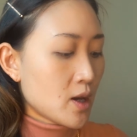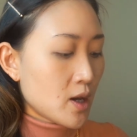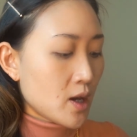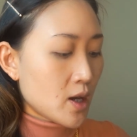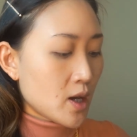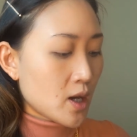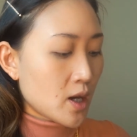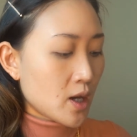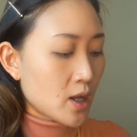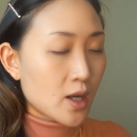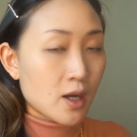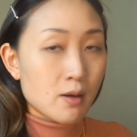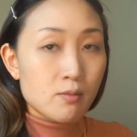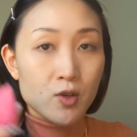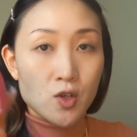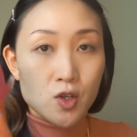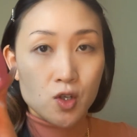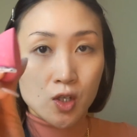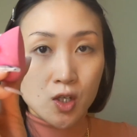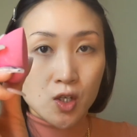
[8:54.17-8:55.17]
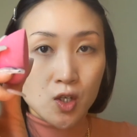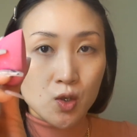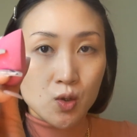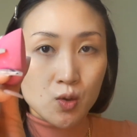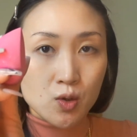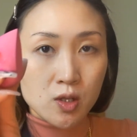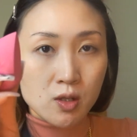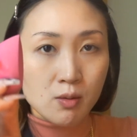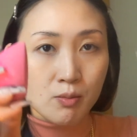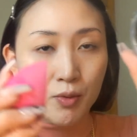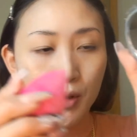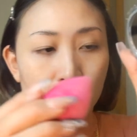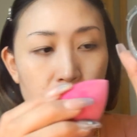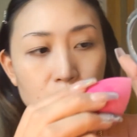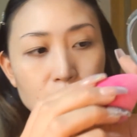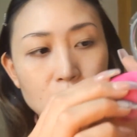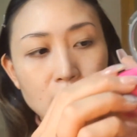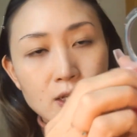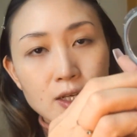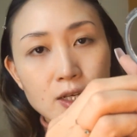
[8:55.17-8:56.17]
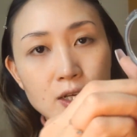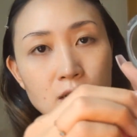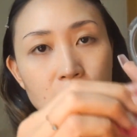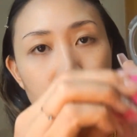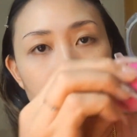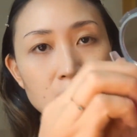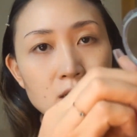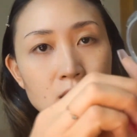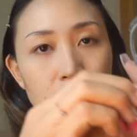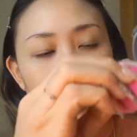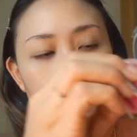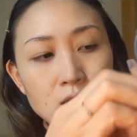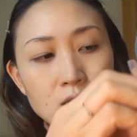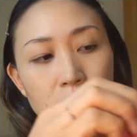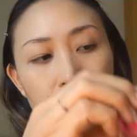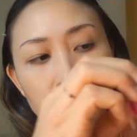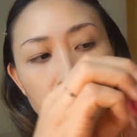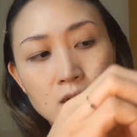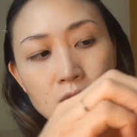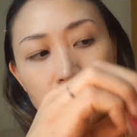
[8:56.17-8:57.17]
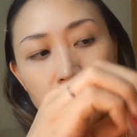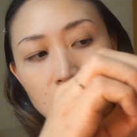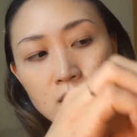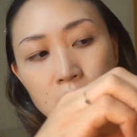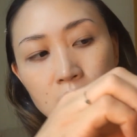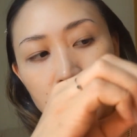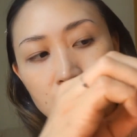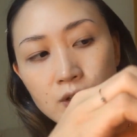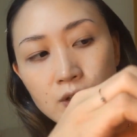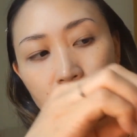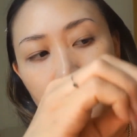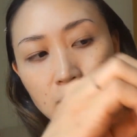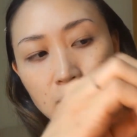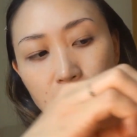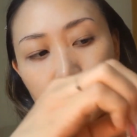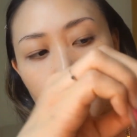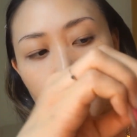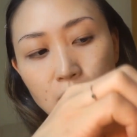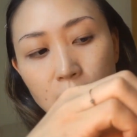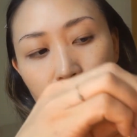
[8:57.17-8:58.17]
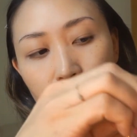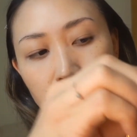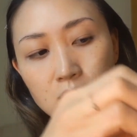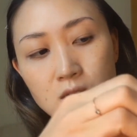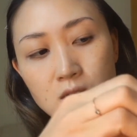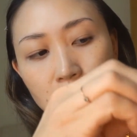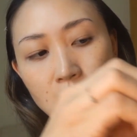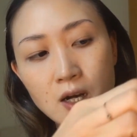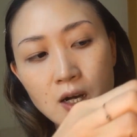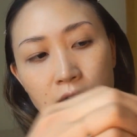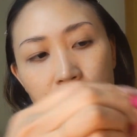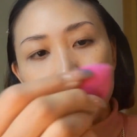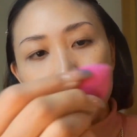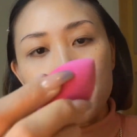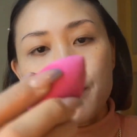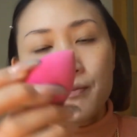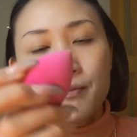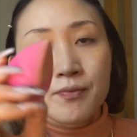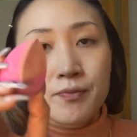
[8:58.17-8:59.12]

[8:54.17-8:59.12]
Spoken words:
and I'm just going to use the beauty blender to get the product on,